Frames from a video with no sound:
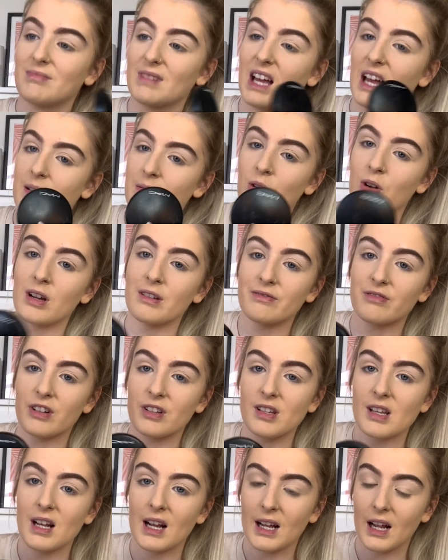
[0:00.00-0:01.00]
I'm quite
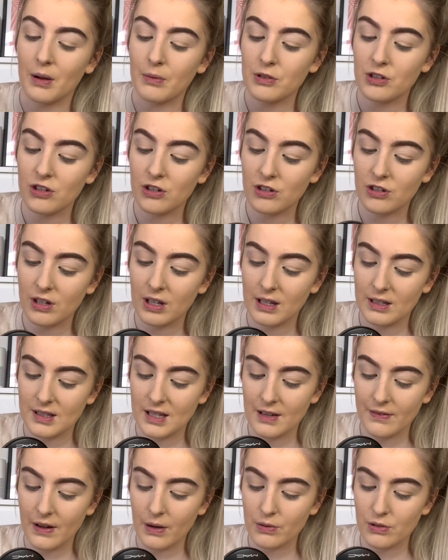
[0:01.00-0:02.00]
fussy. Like, I would usually, see
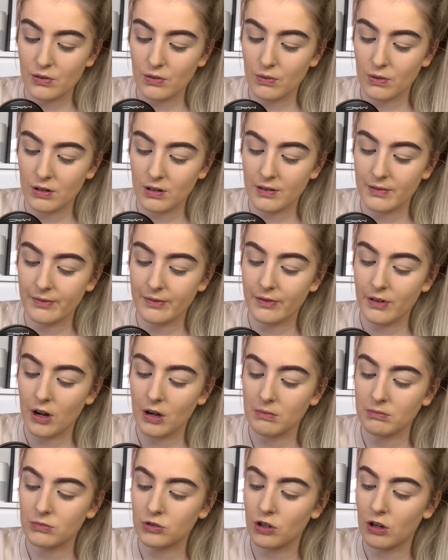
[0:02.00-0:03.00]
if I was ordering
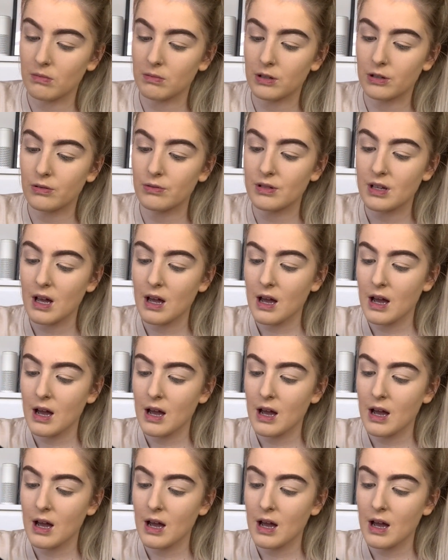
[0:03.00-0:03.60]
from Domino's,